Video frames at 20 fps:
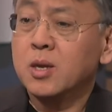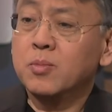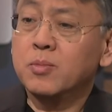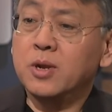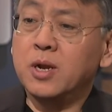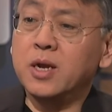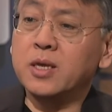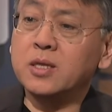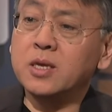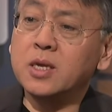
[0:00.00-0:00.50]

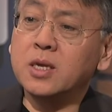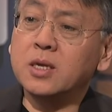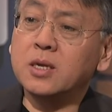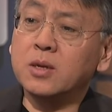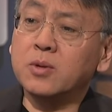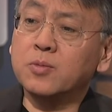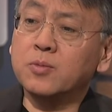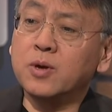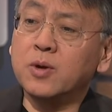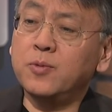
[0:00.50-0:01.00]
but I think
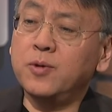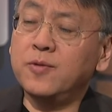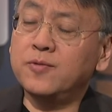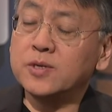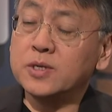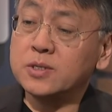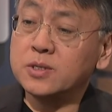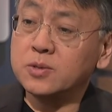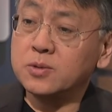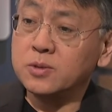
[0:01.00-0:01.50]
what we've
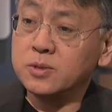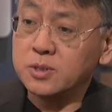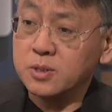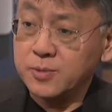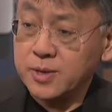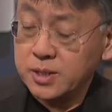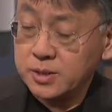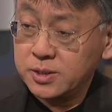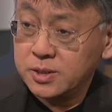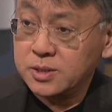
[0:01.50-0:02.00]
just talked
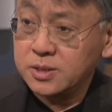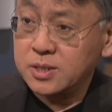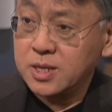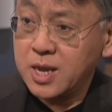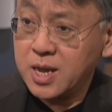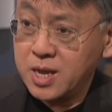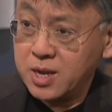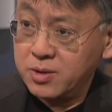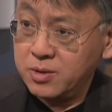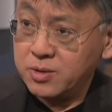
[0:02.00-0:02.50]
about just
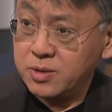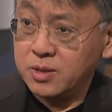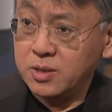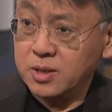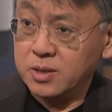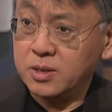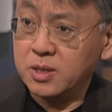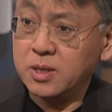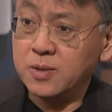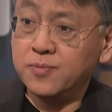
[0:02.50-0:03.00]
now, you
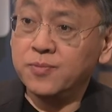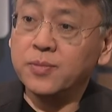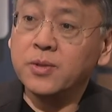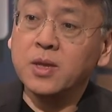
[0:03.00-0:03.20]
know, the,